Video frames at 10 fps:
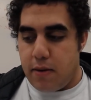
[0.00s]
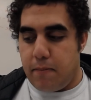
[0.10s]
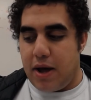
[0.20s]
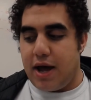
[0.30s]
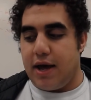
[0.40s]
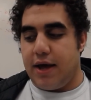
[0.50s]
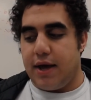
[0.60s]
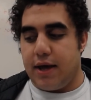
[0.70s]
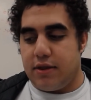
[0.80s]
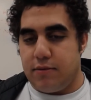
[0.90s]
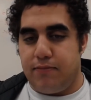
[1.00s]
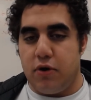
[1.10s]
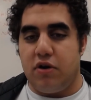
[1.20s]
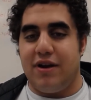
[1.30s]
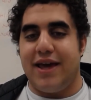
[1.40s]
by the
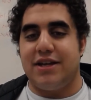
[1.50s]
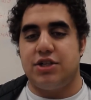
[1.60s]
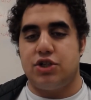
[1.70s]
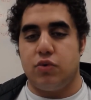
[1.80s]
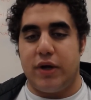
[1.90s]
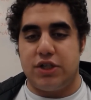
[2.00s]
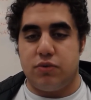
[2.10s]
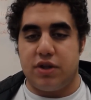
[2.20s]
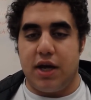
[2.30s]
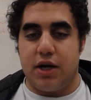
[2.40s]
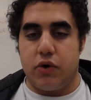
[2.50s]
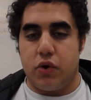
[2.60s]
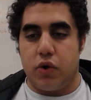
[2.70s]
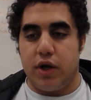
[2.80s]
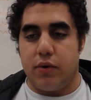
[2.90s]
Burley situation with Katakuri,